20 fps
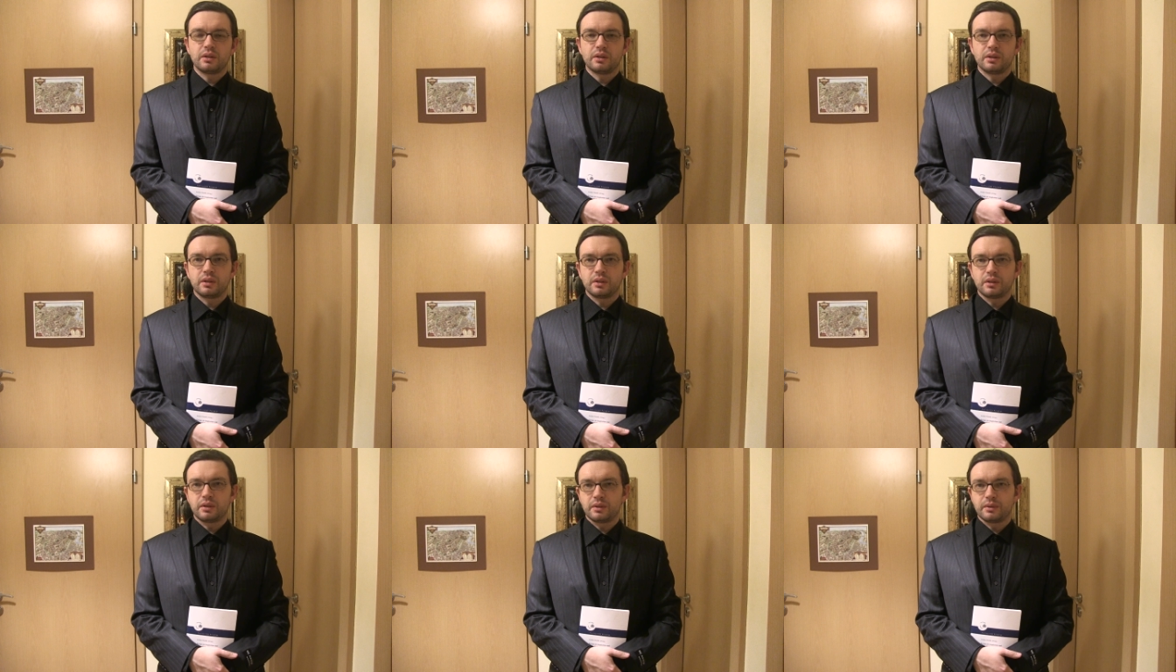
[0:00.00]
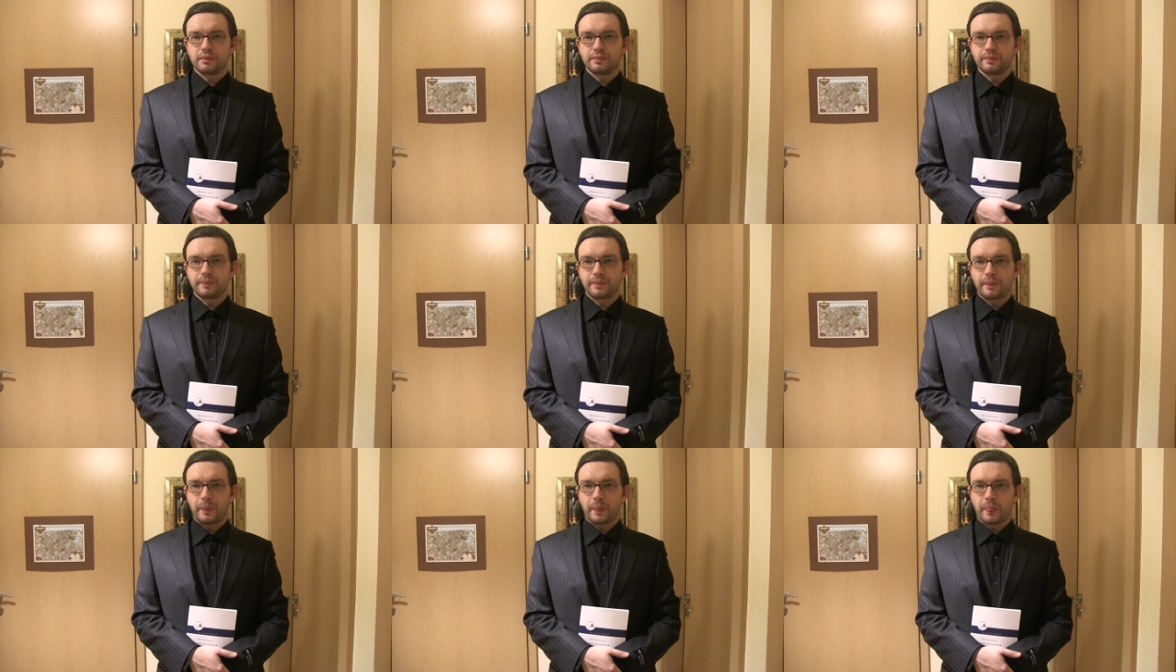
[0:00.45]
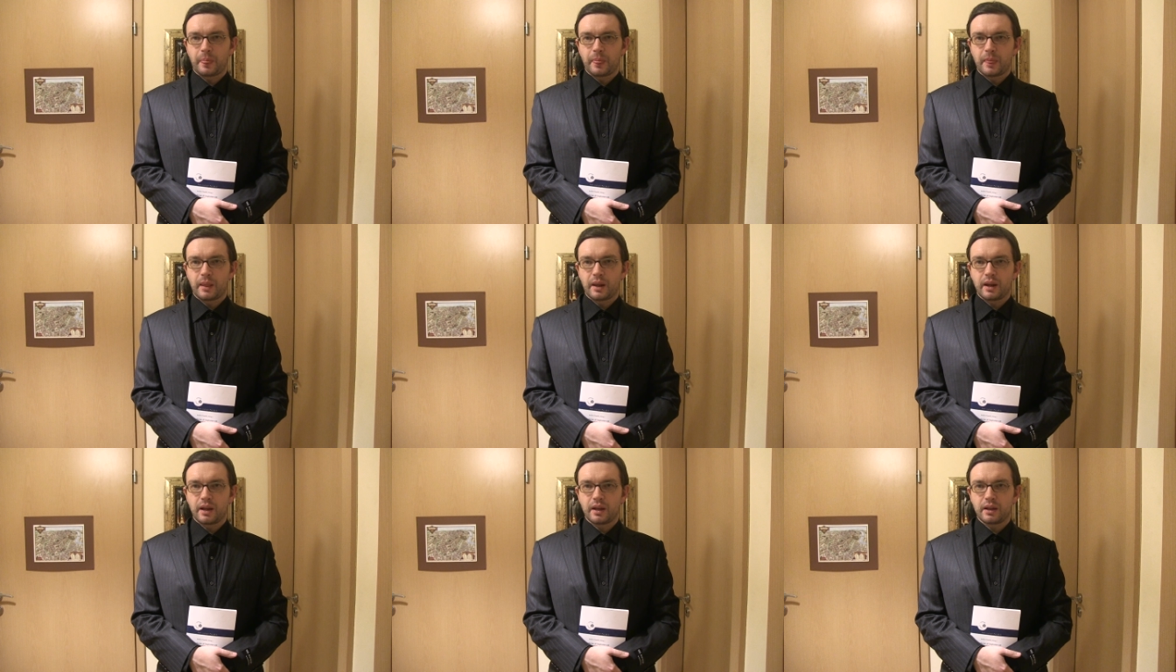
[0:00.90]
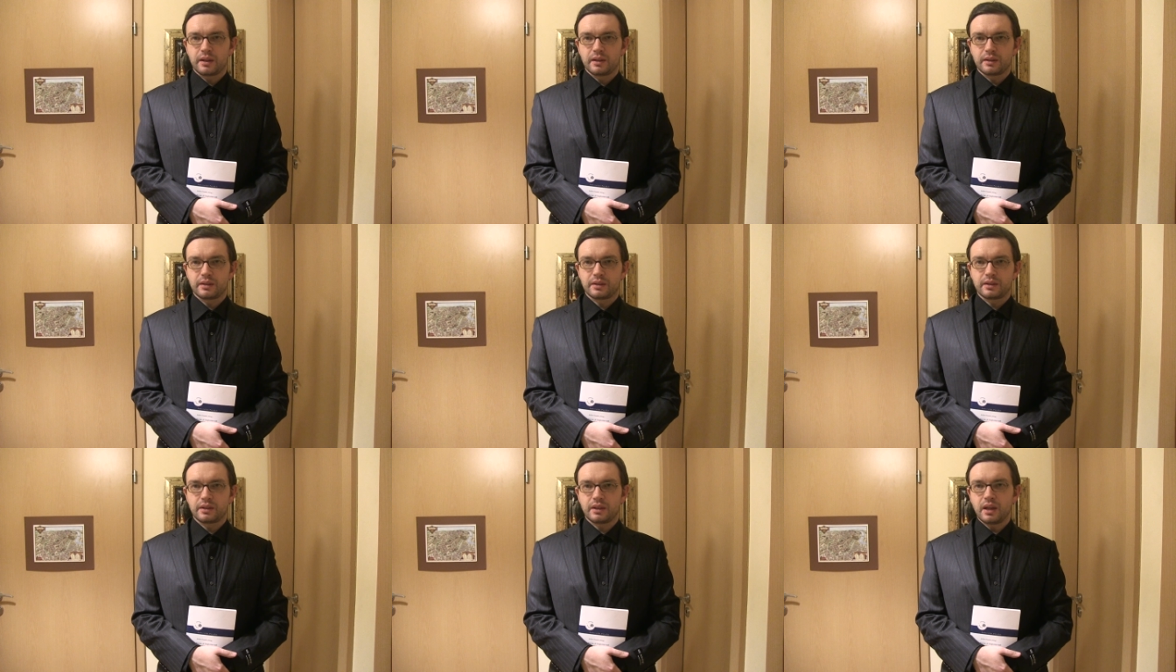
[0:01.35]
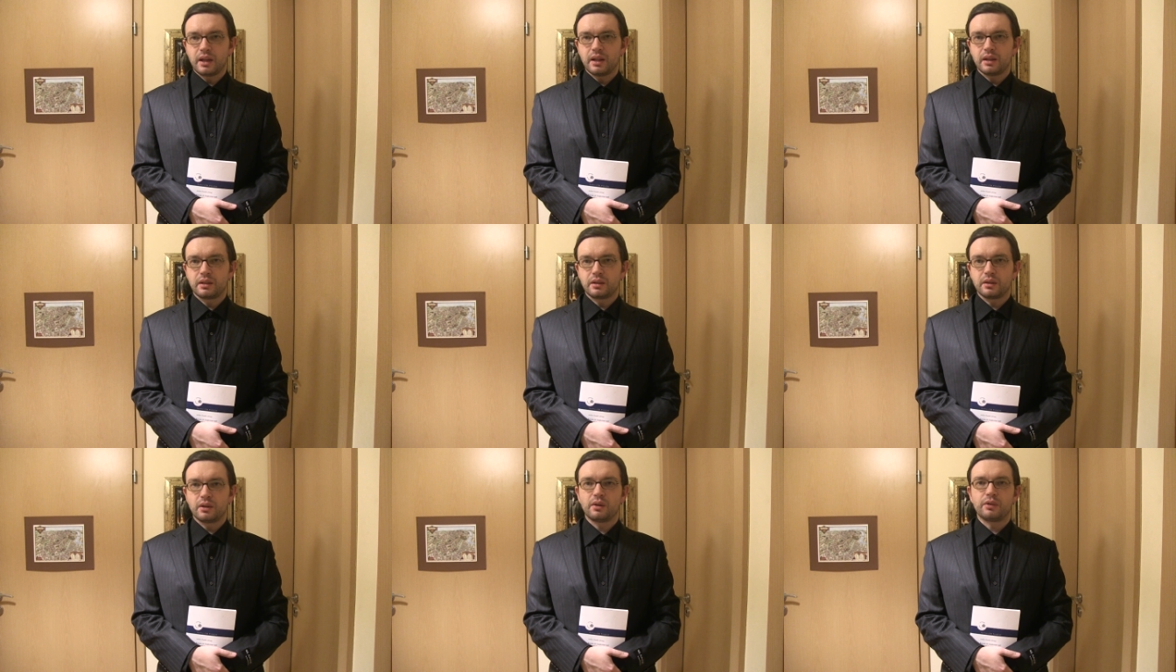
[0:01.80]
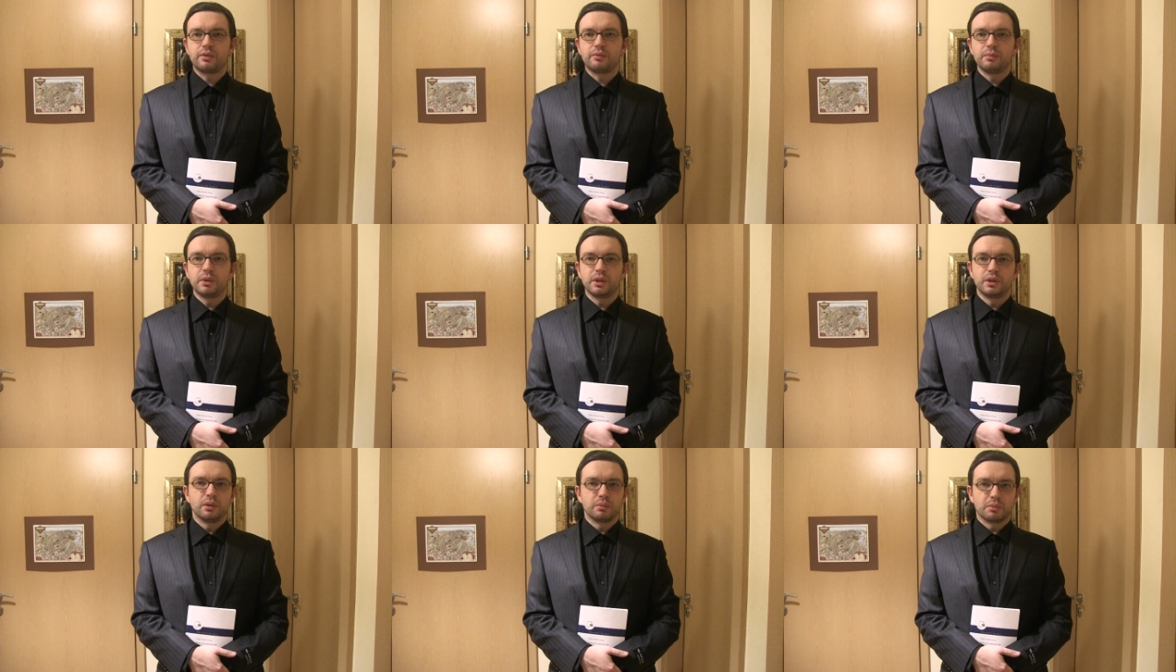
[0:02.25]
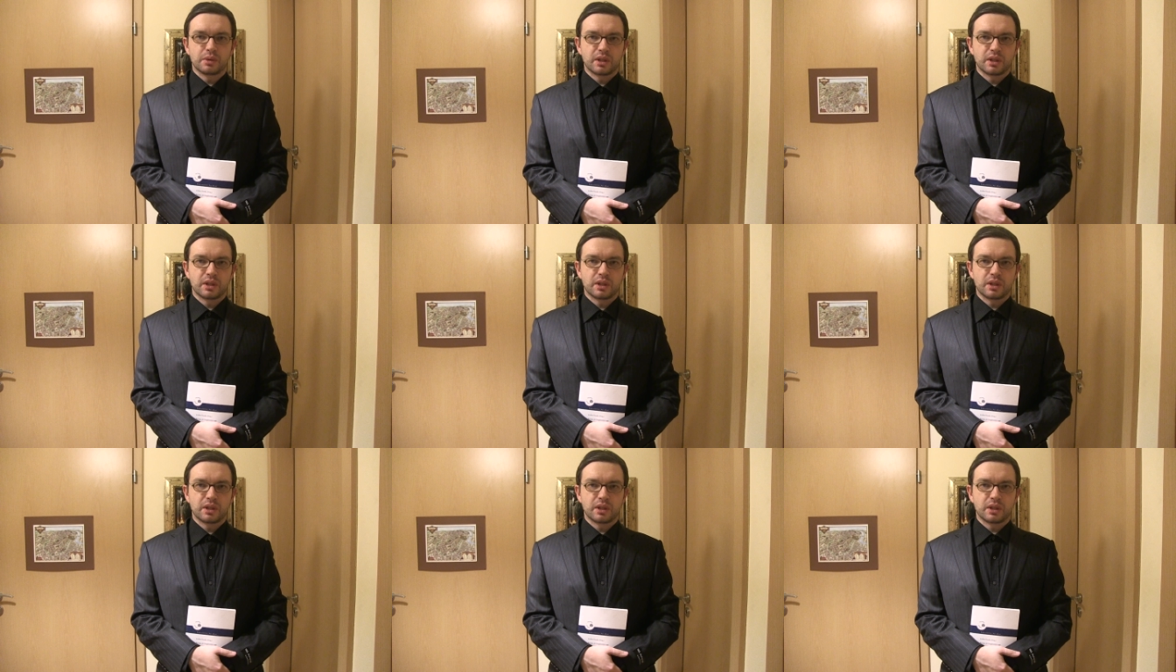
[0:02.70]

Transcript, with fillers: um, a state of medium